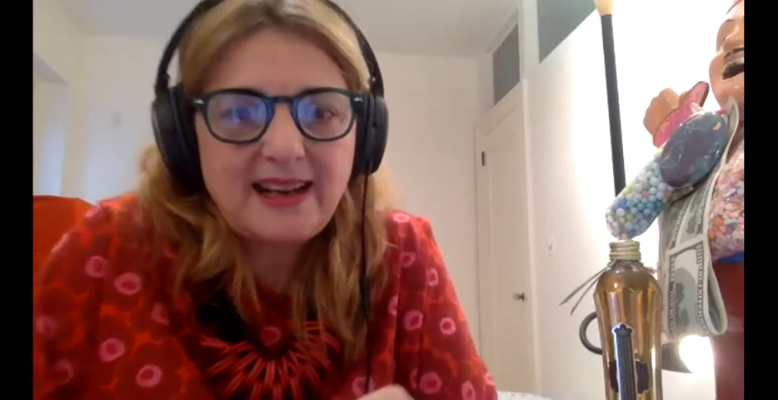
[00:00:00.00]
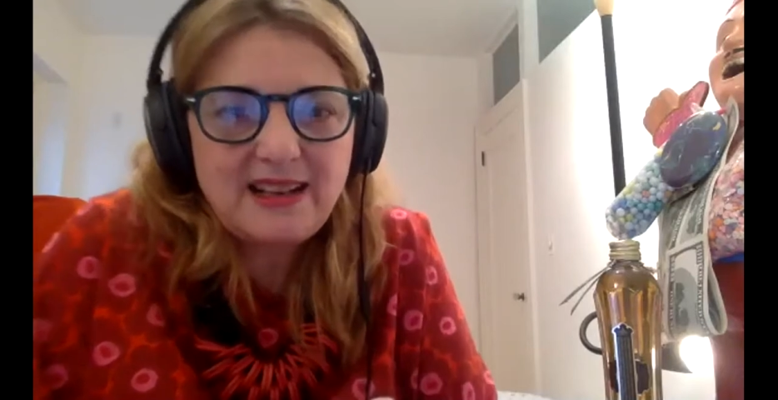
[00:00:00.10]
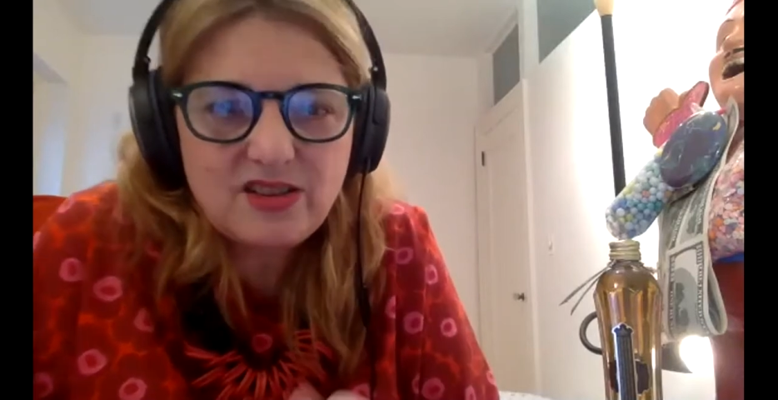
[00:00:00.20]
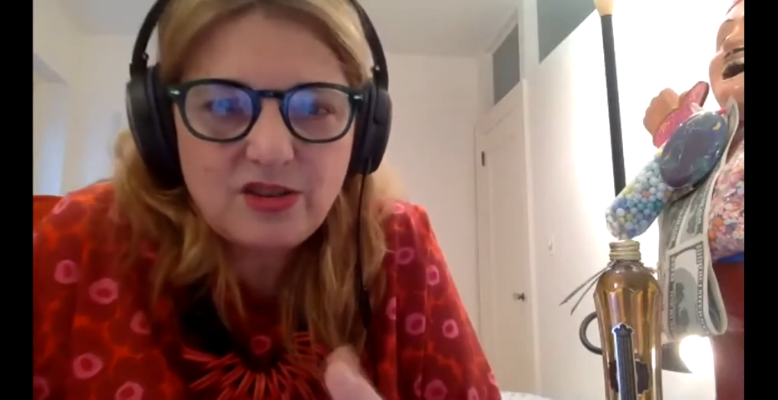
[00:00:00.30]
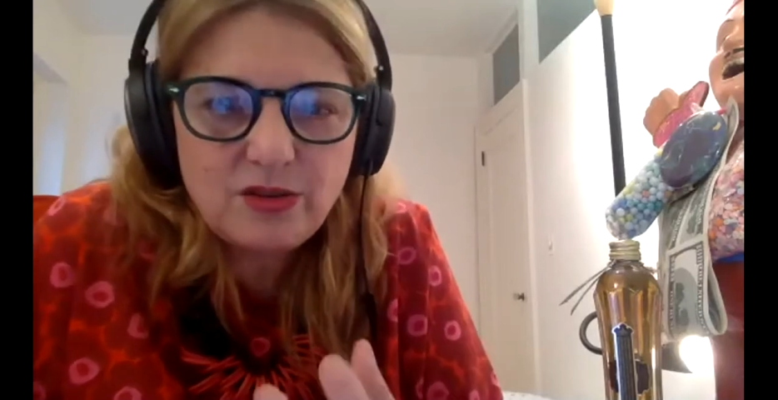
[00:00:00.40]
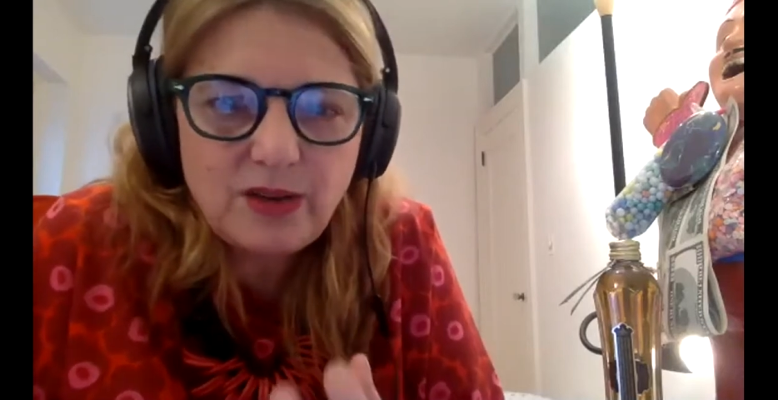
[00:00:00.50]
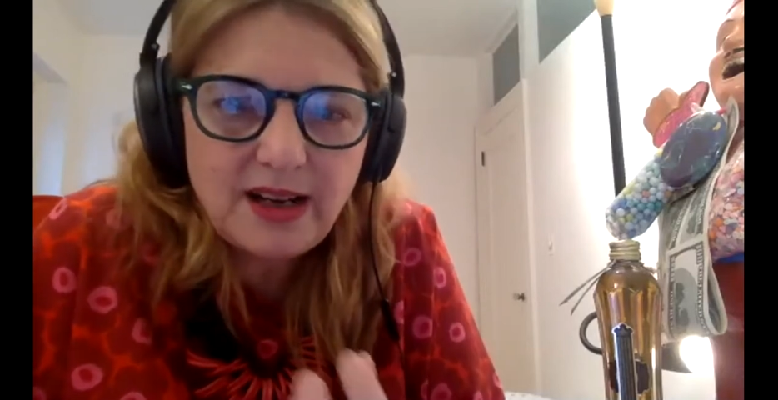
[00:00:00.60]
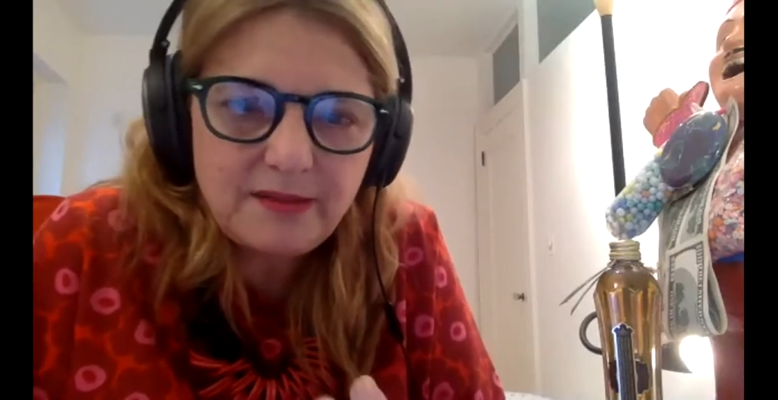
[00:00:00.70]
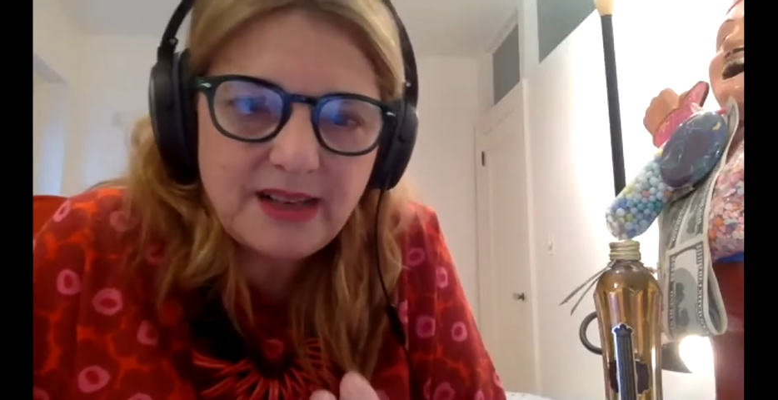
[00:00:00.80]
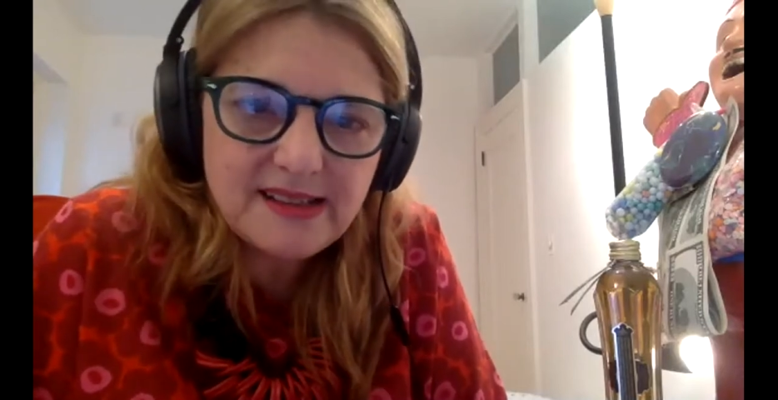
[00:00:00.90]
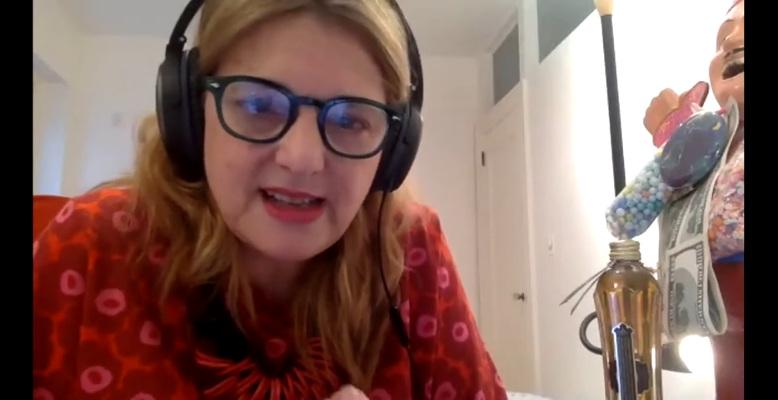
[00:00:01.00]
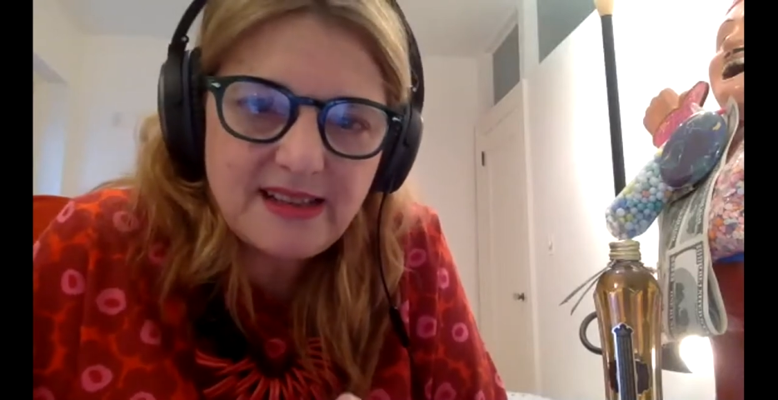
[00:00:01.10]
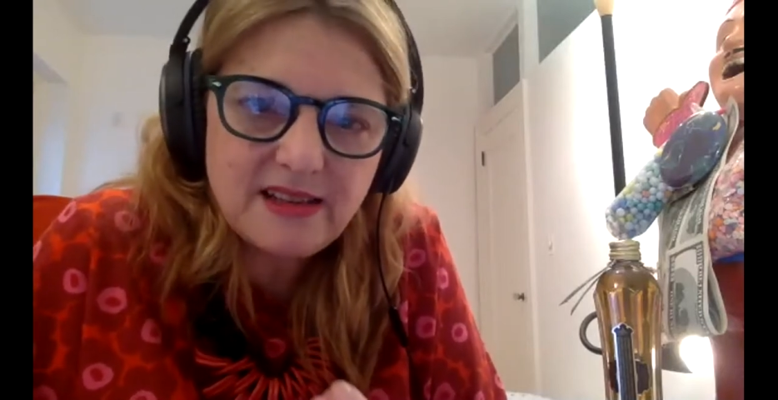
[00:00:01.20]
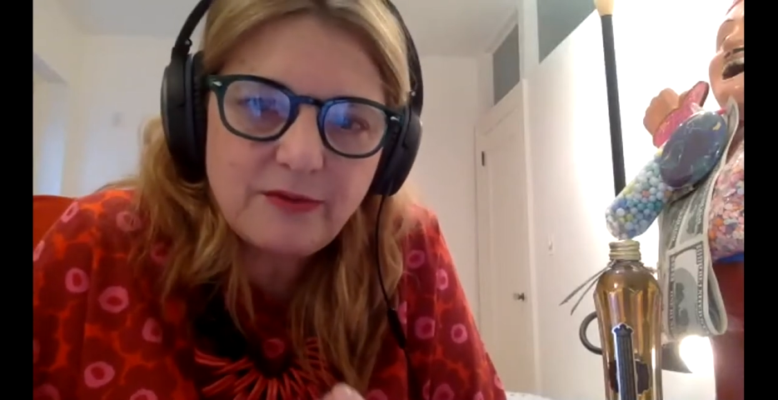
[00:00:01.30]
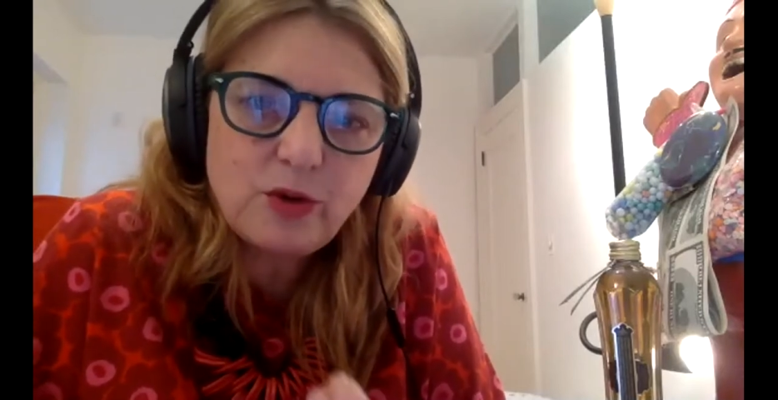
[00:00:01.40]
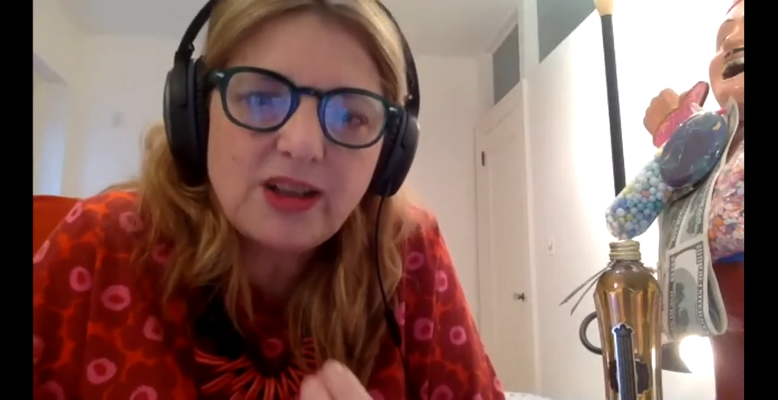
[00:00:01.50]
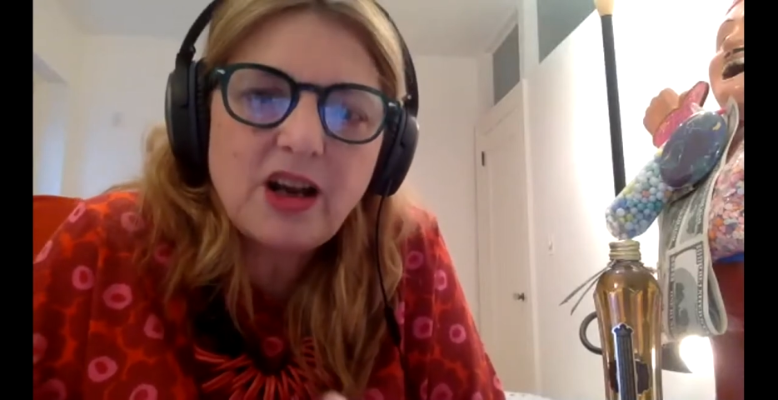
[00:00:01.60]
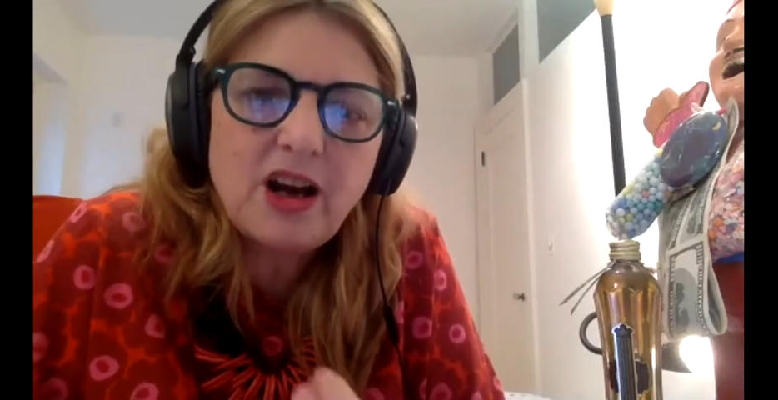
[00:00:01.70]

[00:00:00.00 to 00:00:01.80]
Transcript: us to a sense of what